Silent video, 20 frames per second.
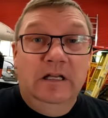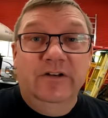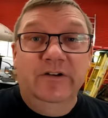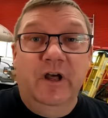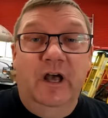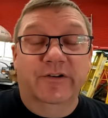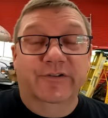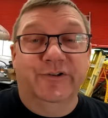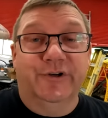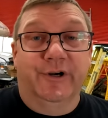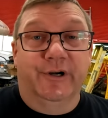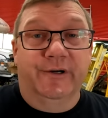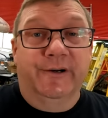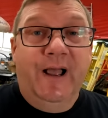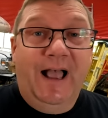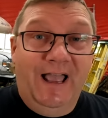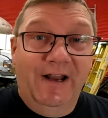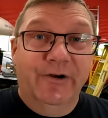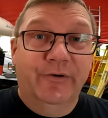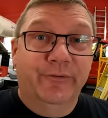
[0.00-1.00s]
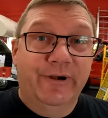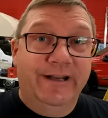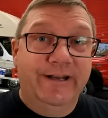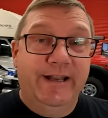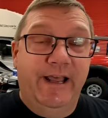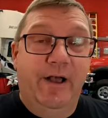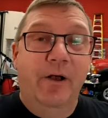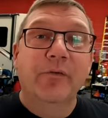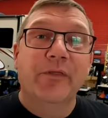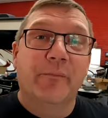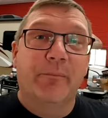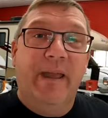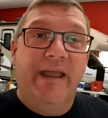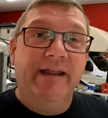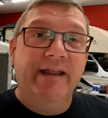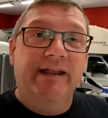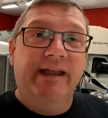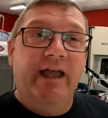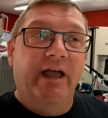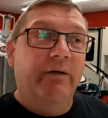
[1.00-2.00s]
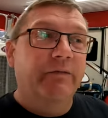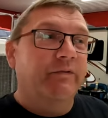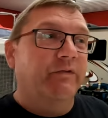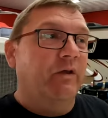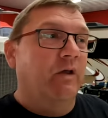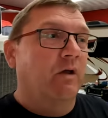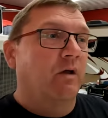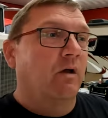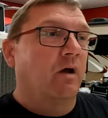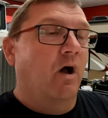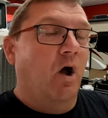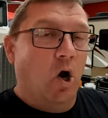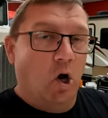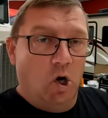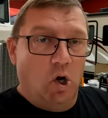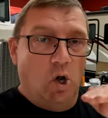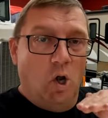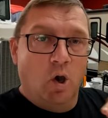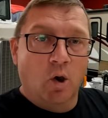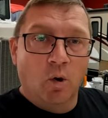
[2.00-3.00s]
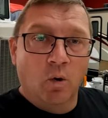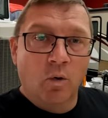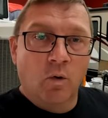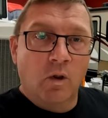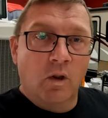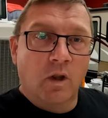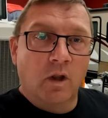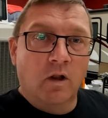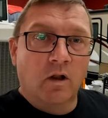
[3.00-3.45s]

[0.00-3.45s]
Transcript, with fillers: Not sure. I know right now the bank accounts are low,